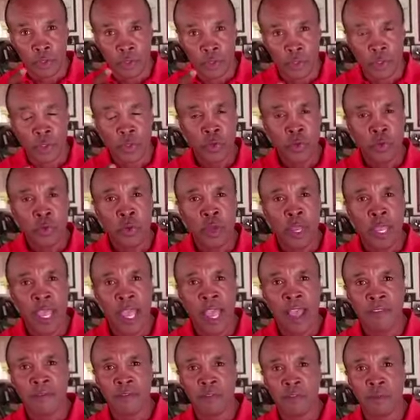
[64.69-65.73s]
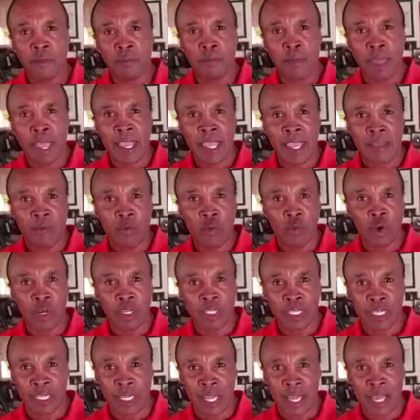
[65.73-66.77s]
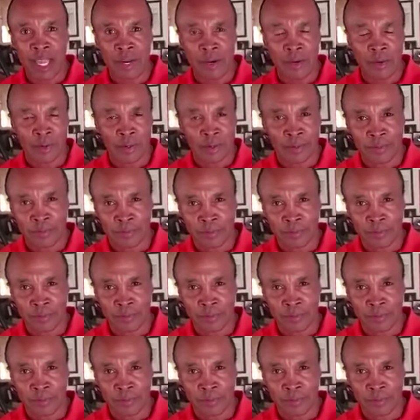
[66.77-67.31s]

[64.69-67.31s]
you have to make everyone a liar.